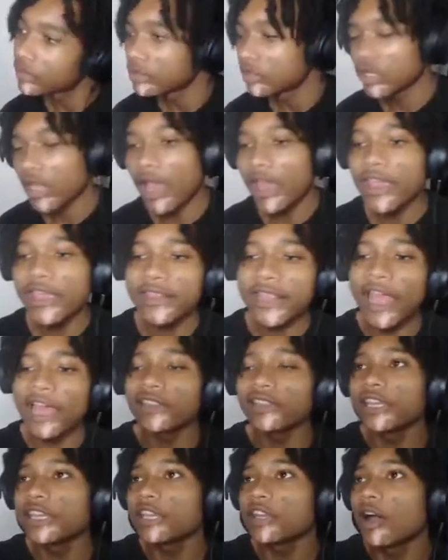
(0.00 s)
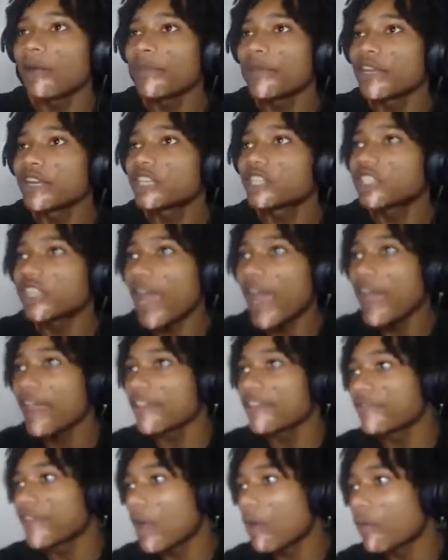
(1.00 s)
Y'all hit that link up in the chat
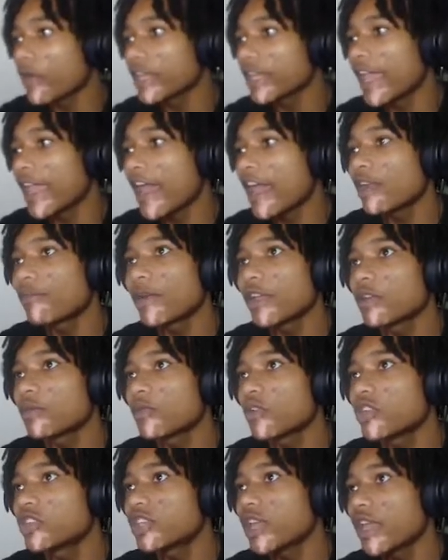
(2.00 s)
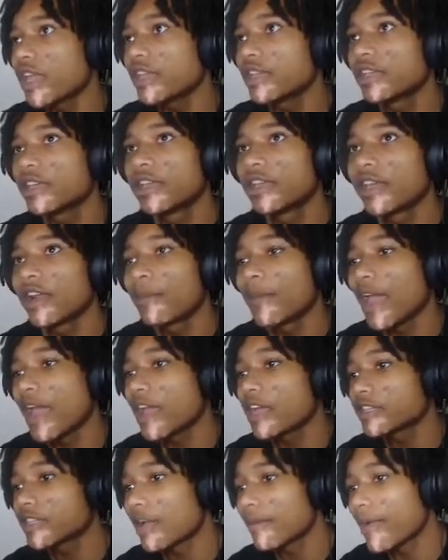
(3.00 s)
if y'all want to get added by your boy Jay. And I'm going to
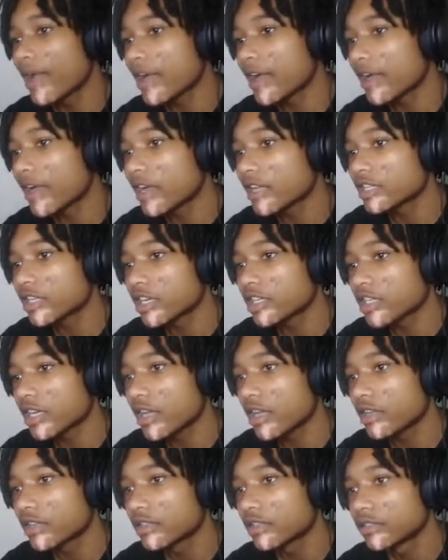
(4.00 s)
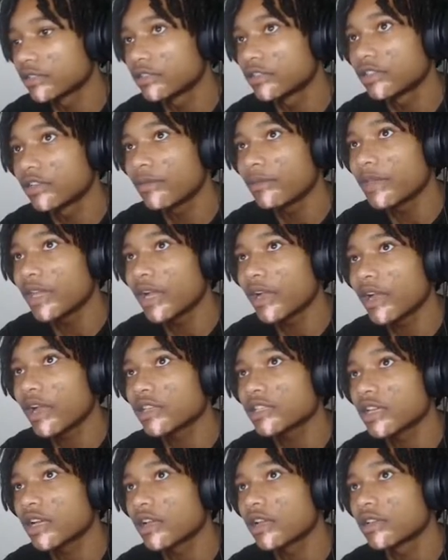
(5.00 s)
add y'all back. I got y'all chat. On me, I
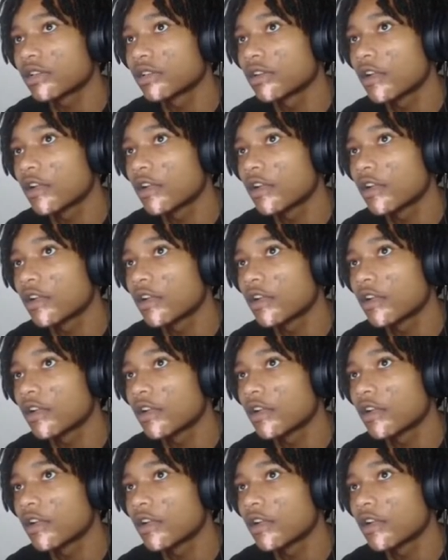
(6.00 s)
got y'all.